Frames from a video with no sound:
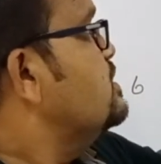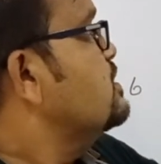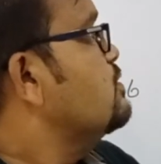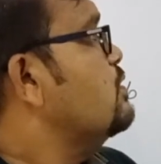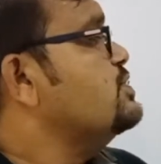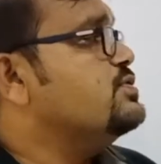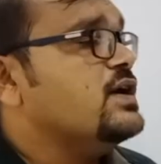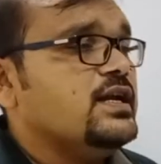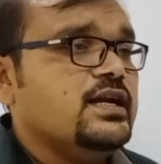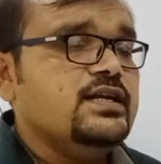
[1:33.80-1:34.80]

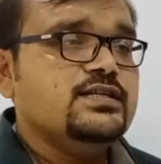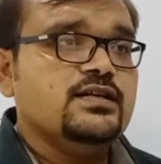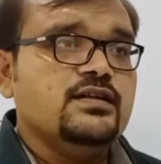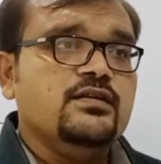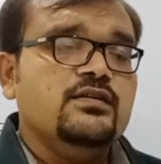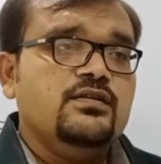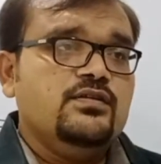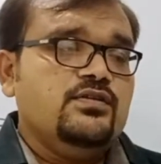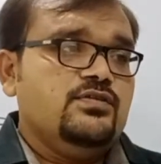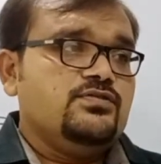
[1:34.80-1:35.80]
conjugate addition.
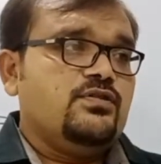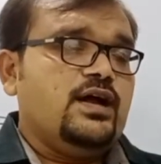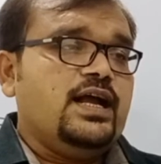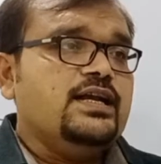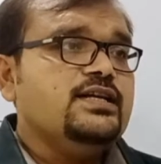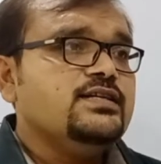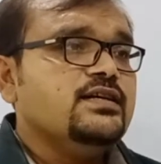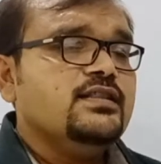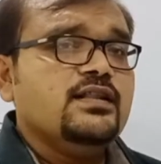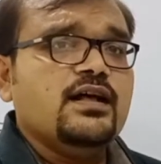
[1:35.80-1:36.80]
So
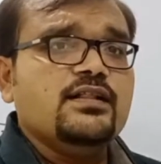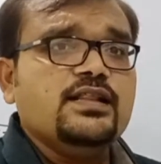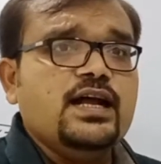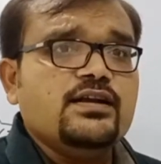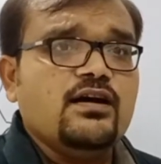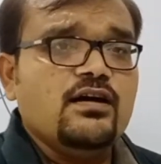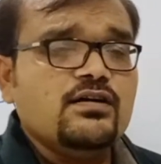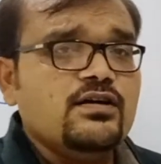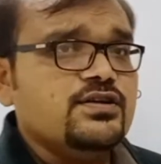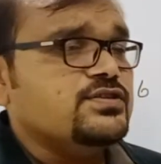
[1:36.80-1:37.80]
addition that
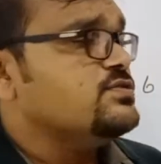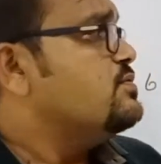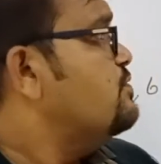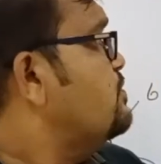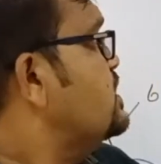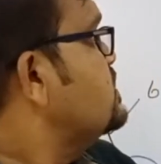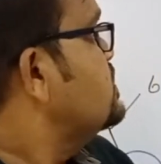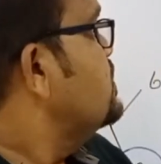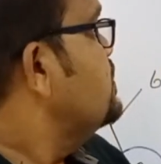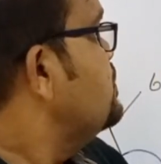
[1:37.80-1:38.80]
occurs with
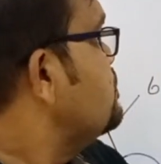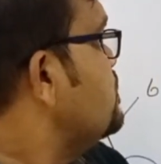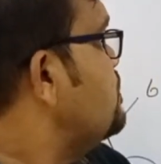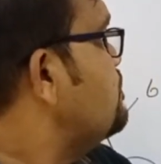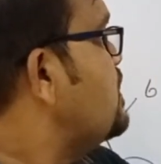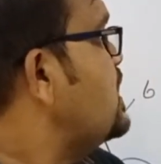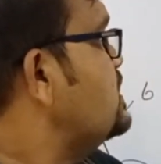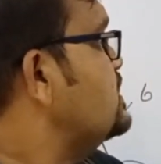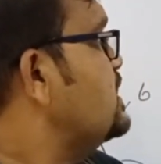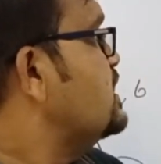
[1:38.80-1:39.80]

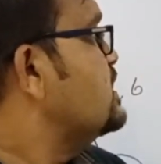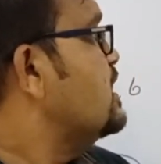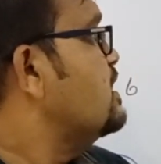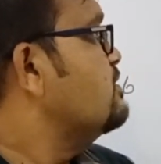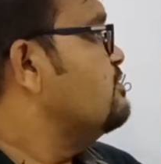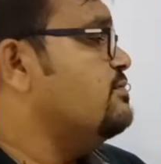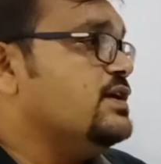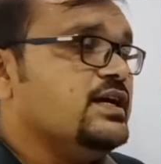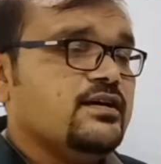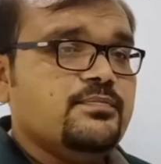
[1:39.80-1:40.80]
nucleophile that are
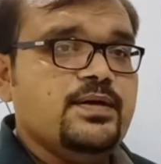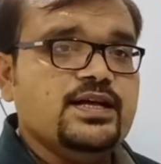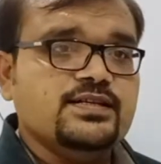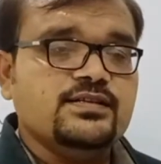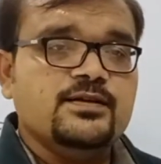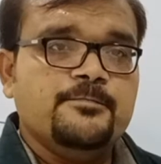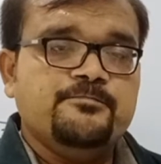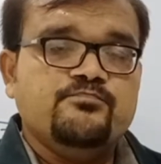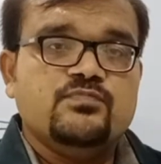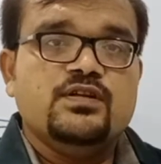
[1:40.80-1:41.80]
weaker base,
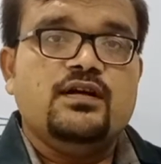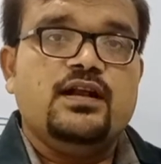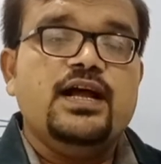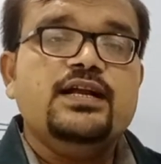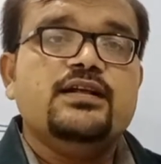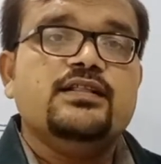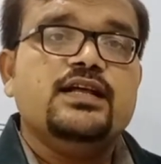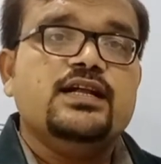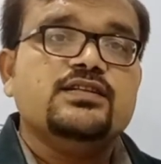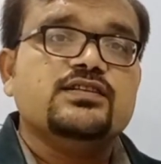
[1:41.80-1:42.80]
right?
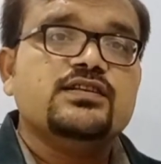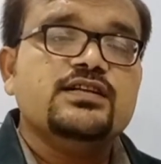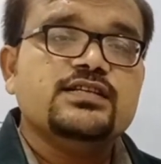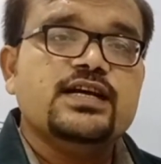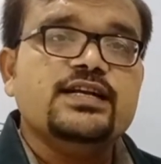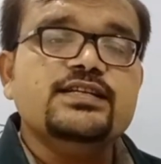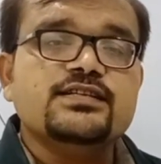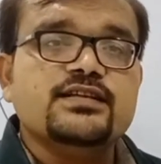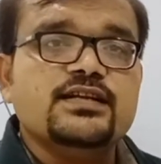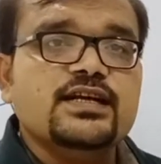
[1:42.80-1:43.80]
Then such
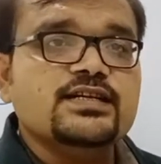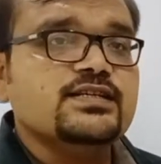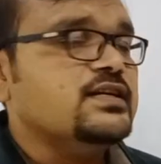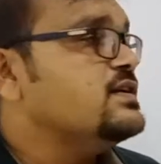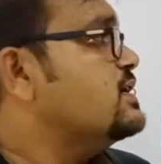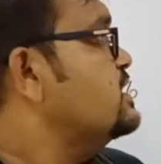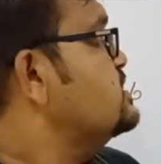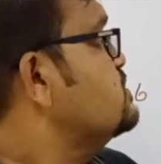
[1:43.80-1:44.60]
addition reaction is